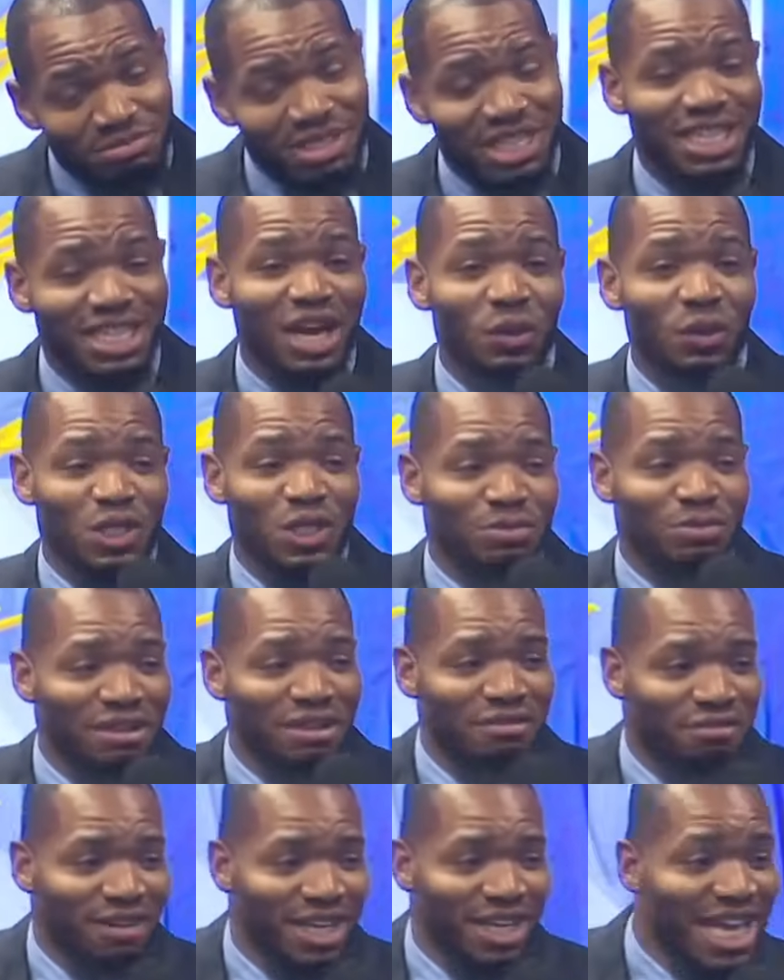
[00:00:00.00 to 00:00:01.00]
neither
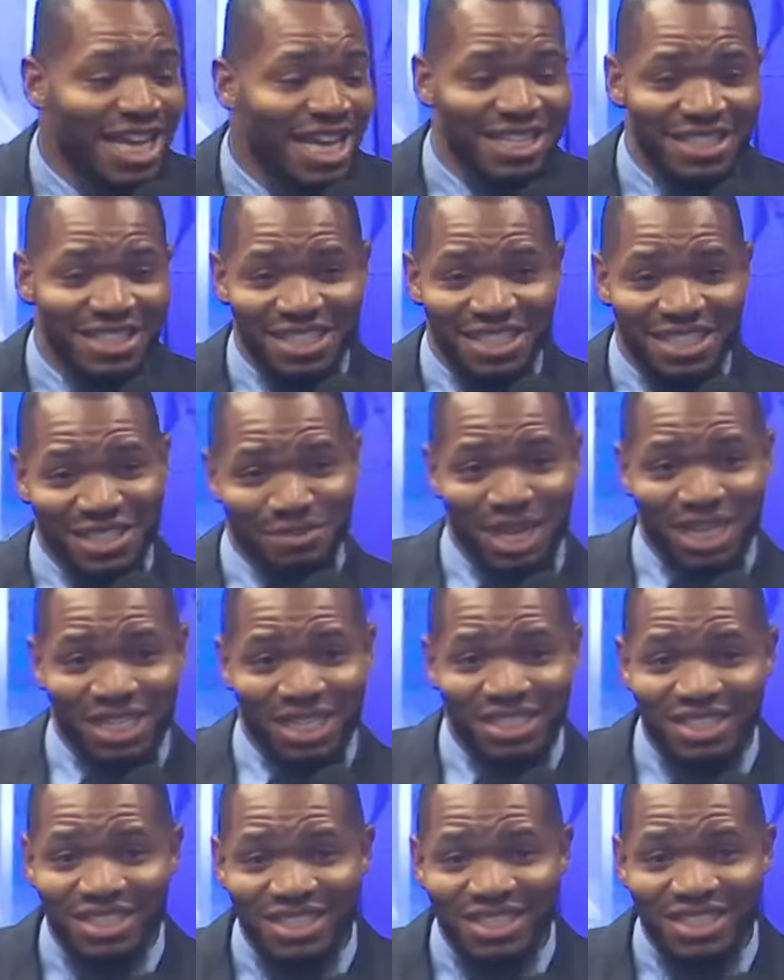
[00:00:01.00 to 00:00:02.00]
was my father a rich
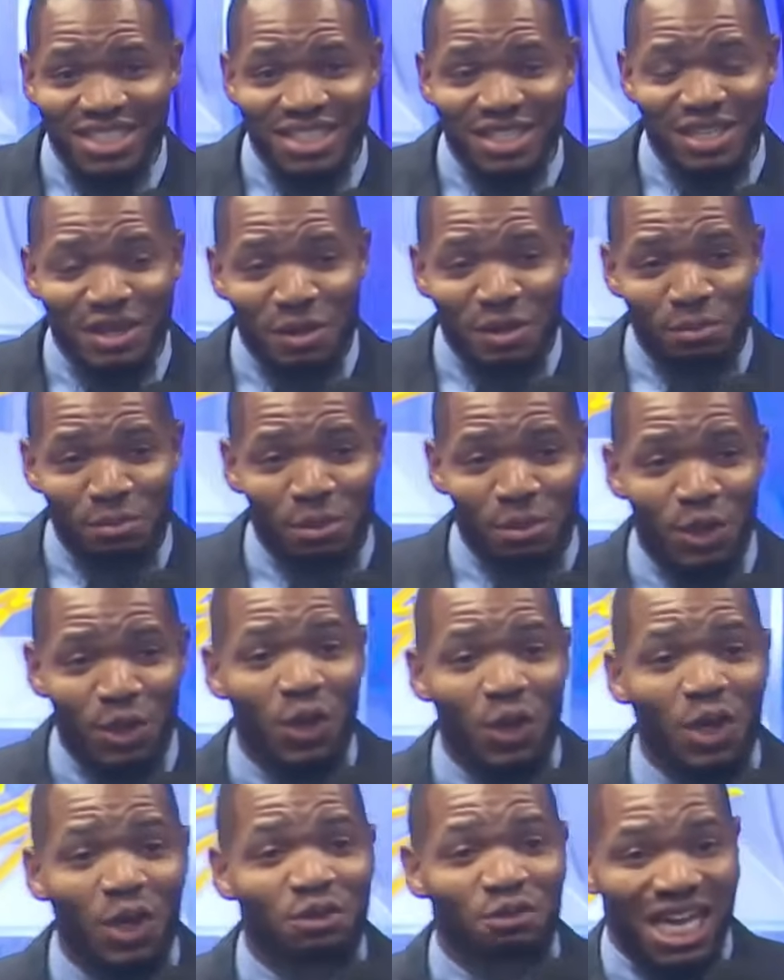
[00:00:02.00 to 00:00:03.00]
man,
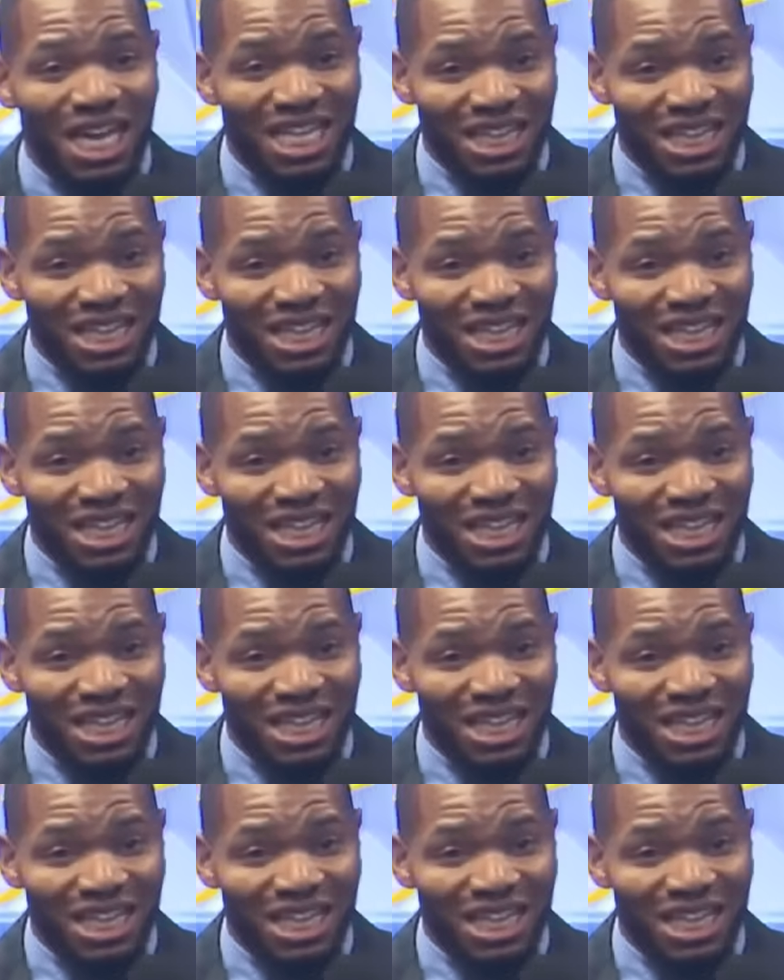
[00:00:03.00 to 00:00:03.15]
but God